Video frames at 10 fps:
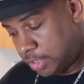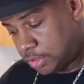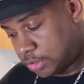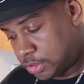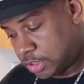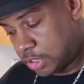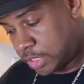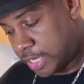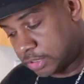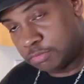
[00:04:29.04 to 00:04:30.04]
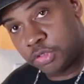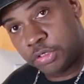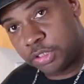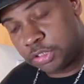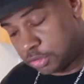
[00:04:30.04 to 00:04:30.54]
still has some
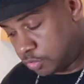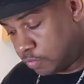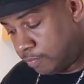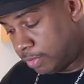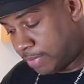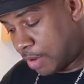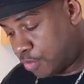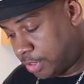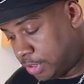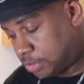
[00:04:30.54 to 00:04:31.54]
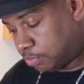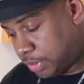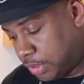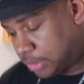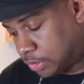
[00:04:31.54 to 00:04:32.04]
cooking to do, but I want each
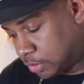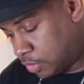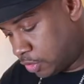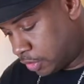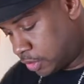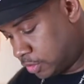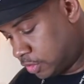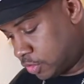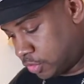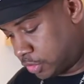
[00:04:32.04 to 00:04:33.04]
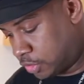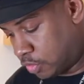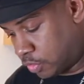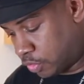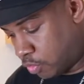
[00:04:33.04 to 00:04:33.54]
piece to cook good
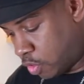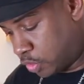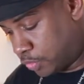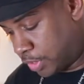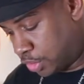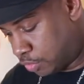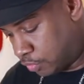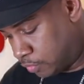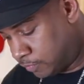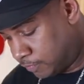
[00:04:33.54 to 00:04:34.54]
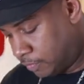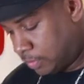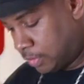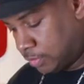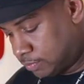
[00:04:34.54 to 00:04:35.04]
all the way through.
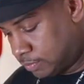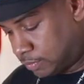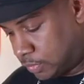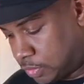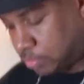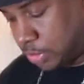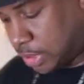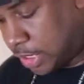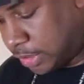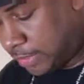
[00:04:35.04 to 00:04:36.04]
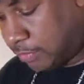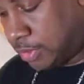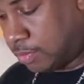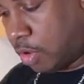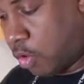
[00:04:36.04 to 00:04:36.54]
So instead of leaving
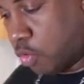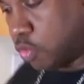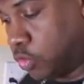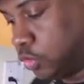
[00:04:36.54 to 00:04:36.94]
them whole